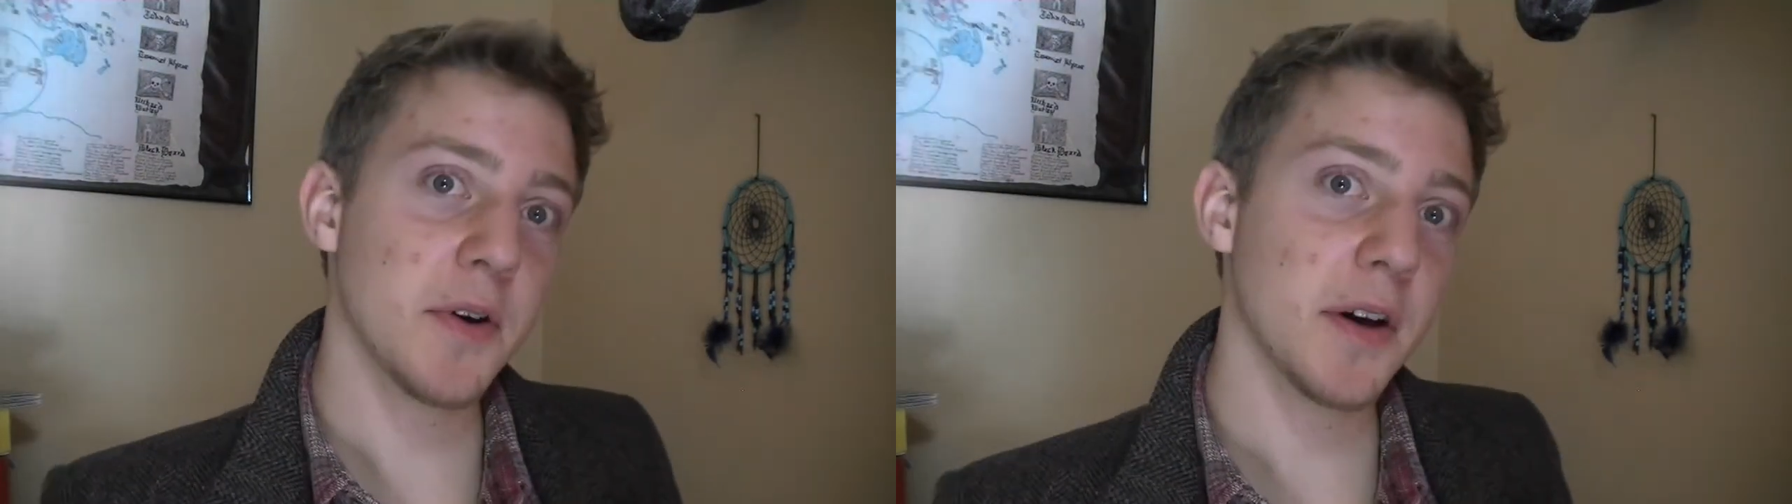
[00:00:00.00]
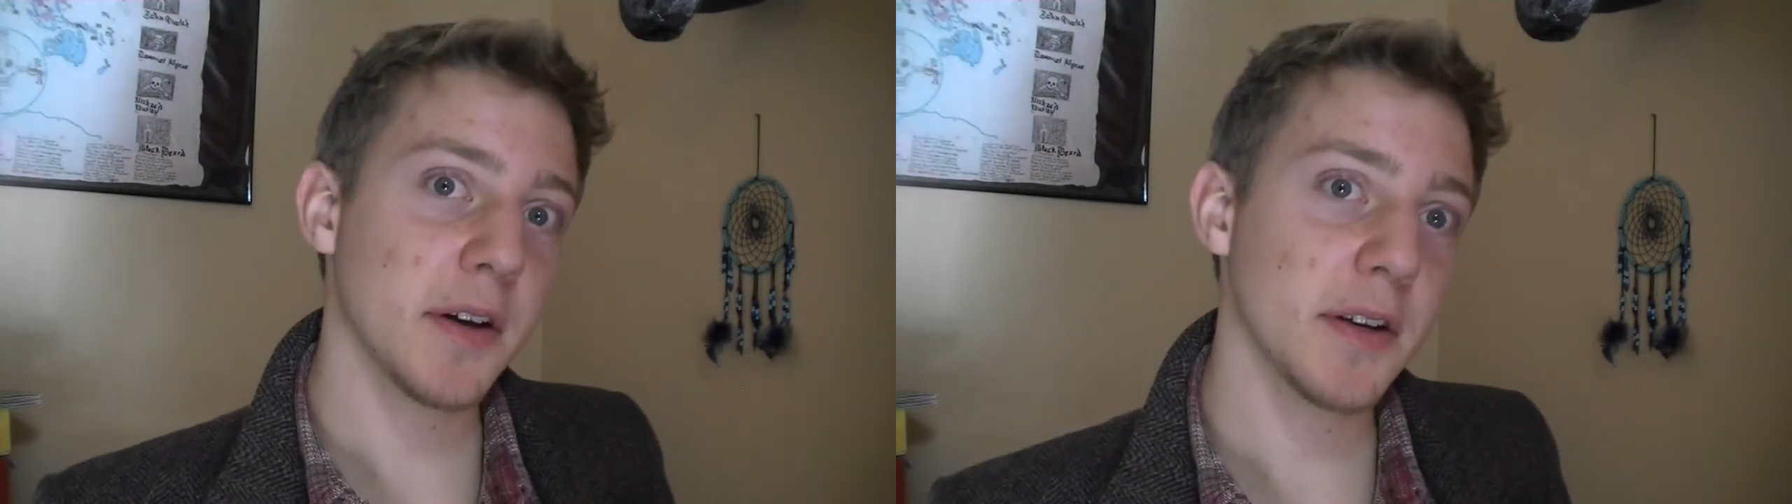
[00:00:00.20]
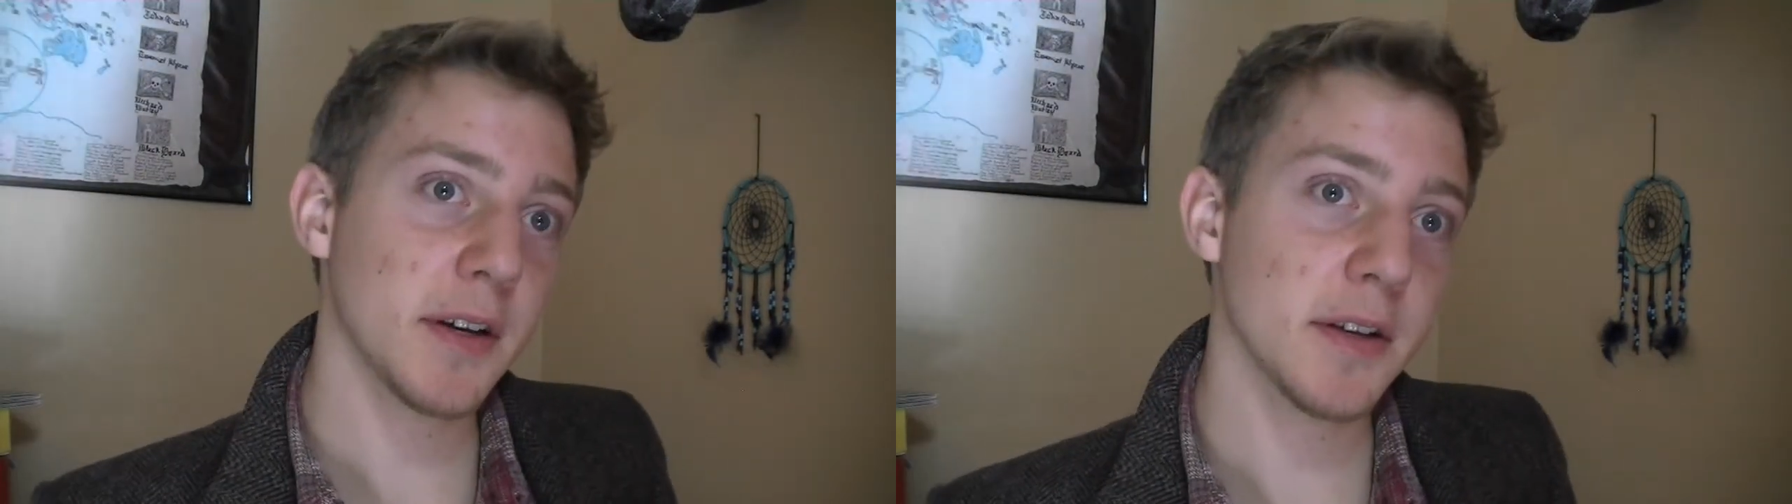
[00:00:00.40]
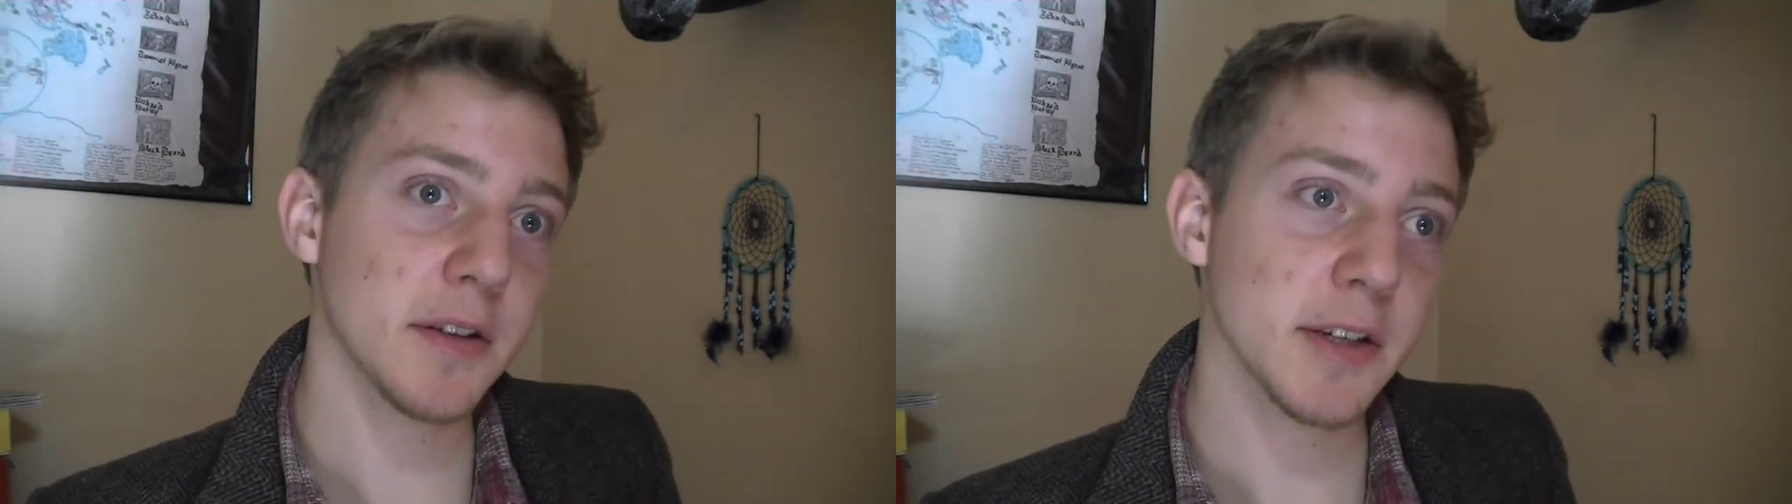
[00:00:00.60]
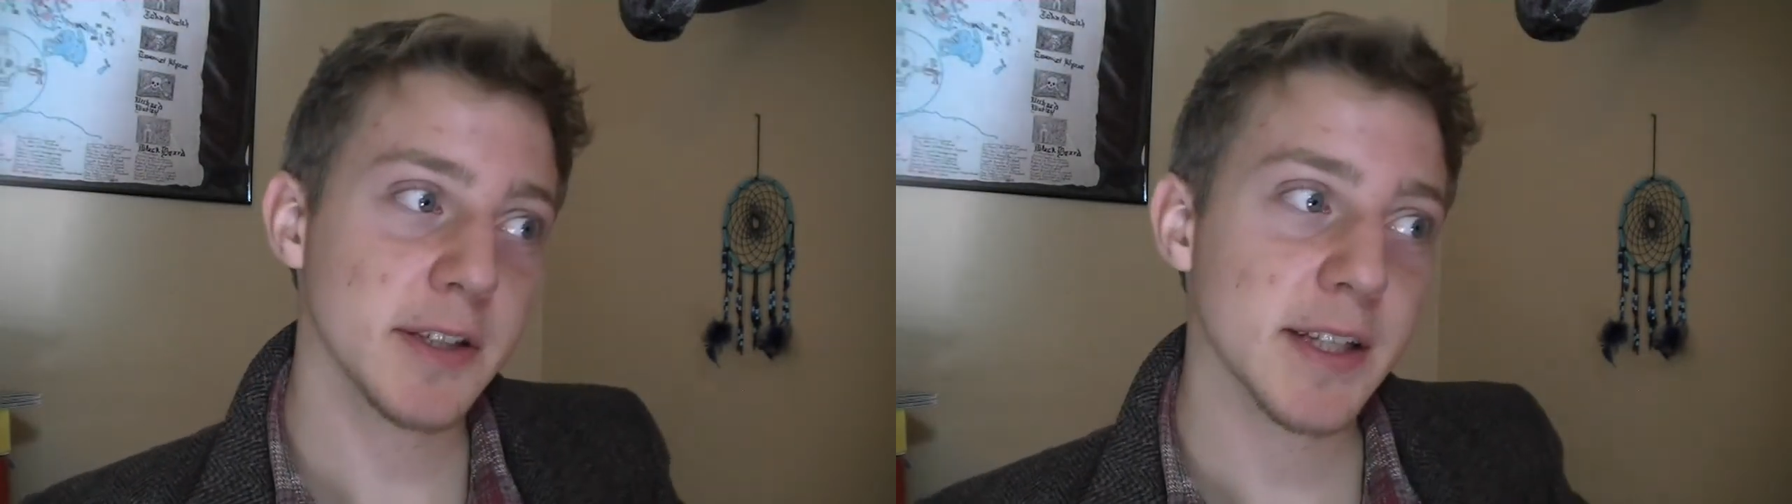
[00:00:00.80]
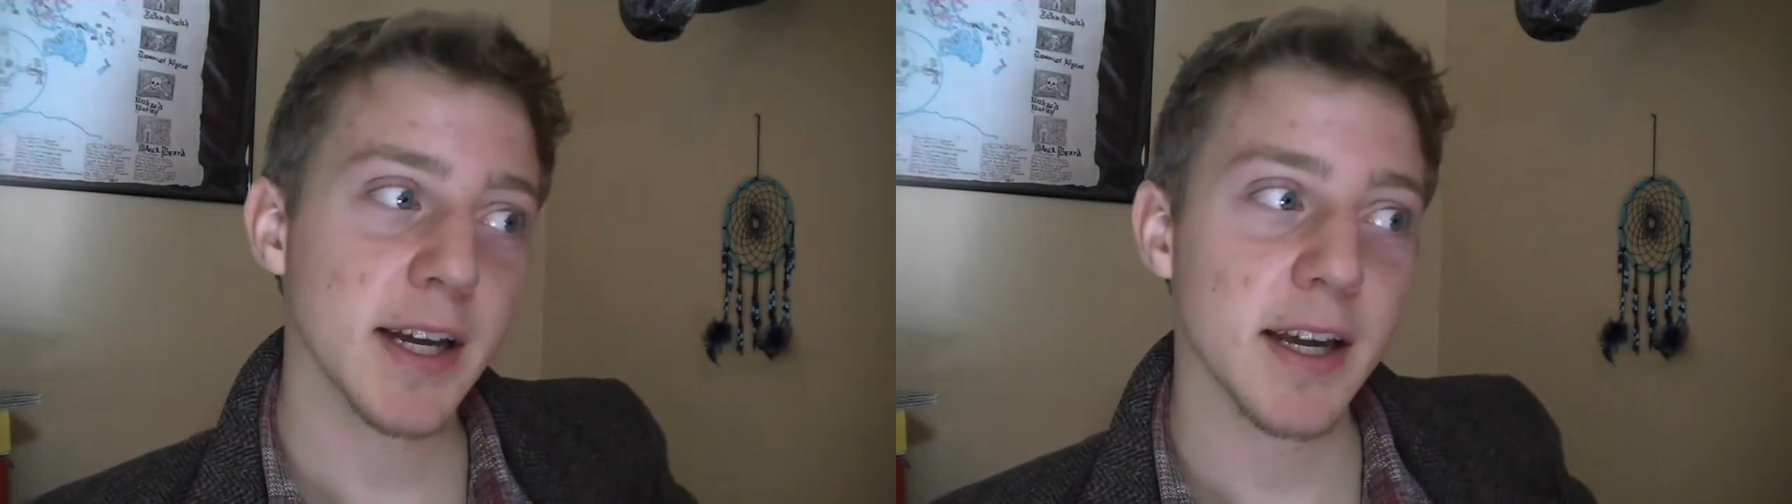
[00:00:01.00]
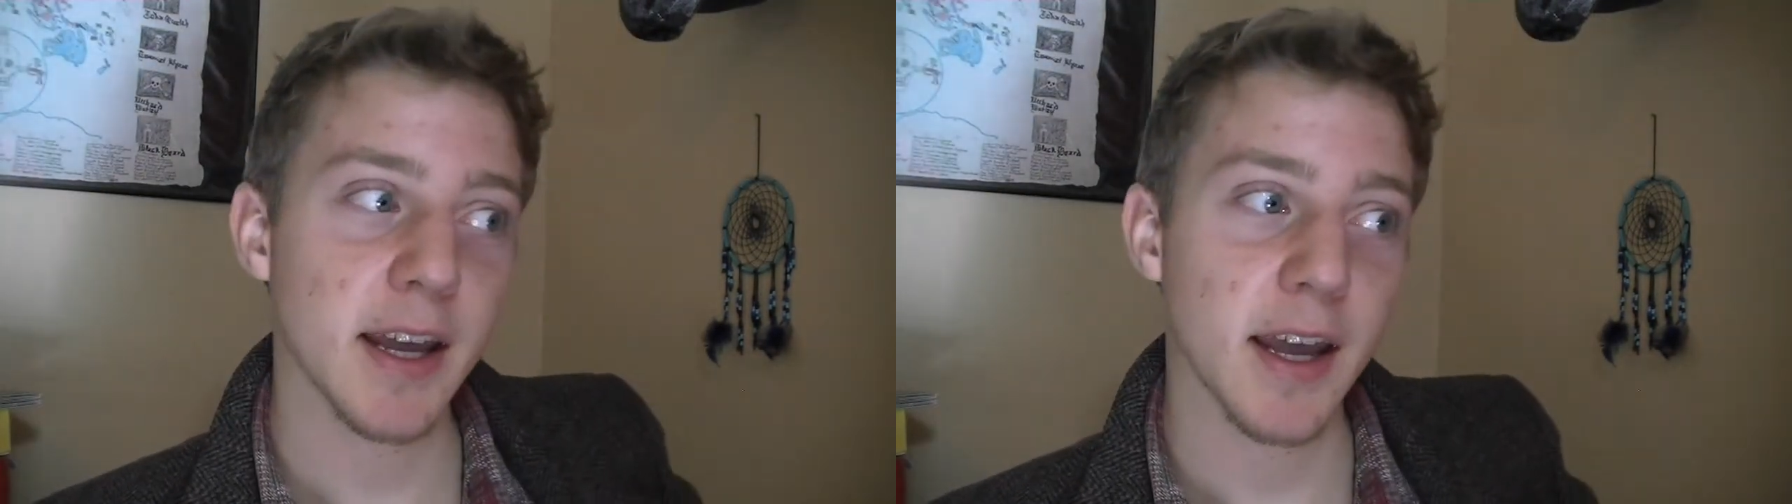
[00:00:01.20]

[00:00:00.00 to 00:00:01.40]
on uh, Thursday,